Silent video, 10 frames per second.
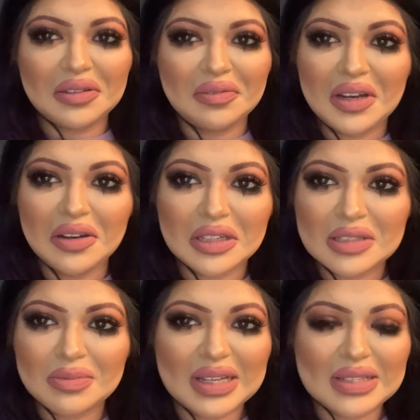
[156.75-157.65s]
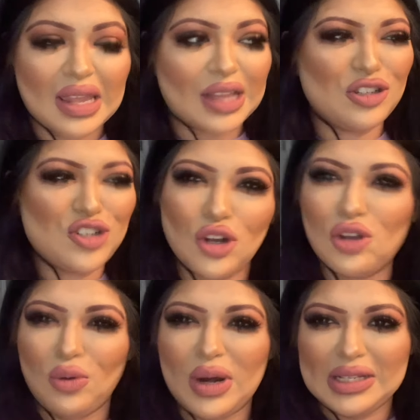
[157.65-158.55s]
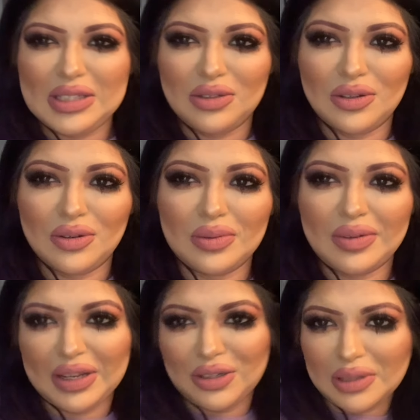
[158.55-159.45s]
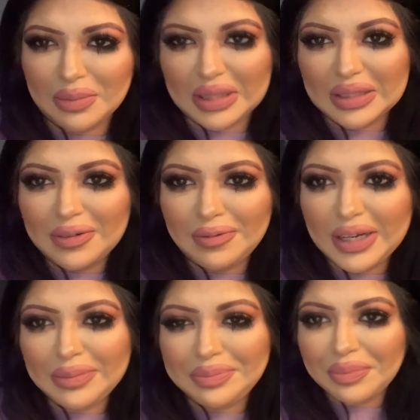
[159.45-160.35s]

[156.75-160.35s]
video just because I like to show you what I do, you know, if I do something different.